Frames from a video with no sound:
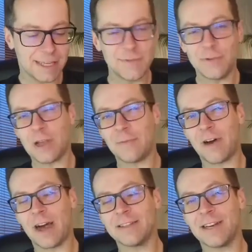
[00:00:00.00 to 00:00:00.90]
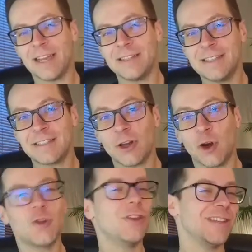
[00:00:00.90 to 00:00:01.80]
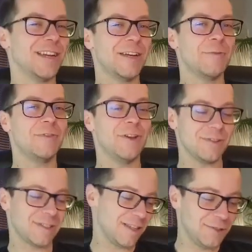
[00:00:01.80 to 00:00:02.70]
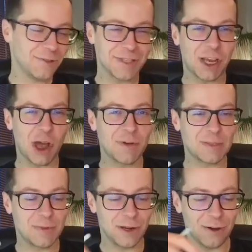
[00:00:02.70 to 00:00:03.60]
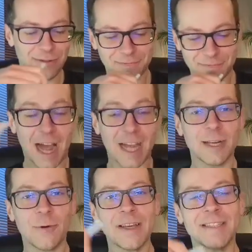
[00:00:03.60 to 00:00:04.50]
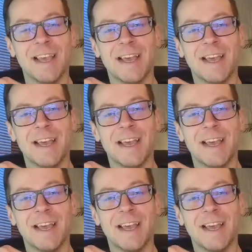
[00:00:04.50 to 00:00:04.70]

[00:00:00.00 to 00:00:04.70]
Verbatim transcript: If you have other ideas or you don't agree with those, use the comments below Otherwise,